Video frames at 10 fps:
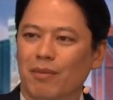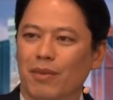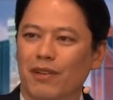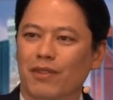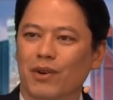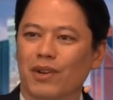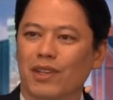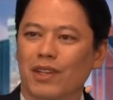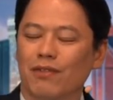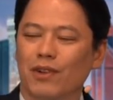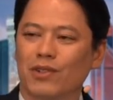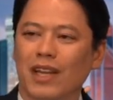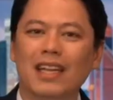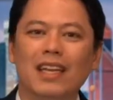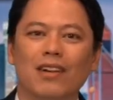But if there's
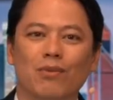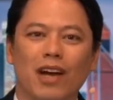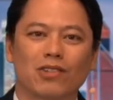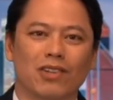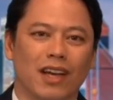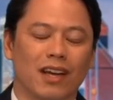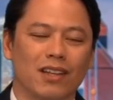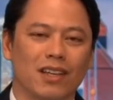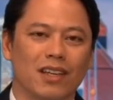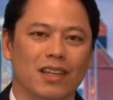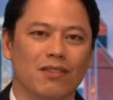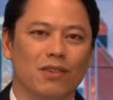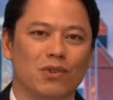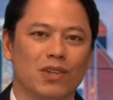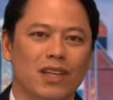any rationality, if
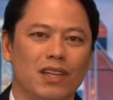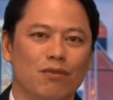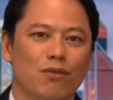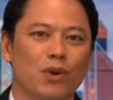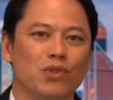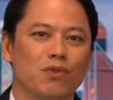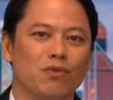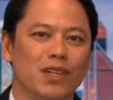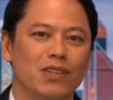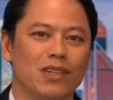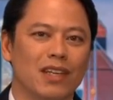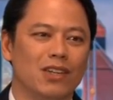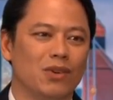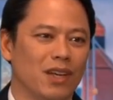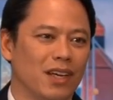there's any voice of reason
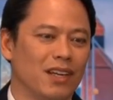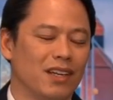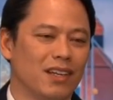in your head,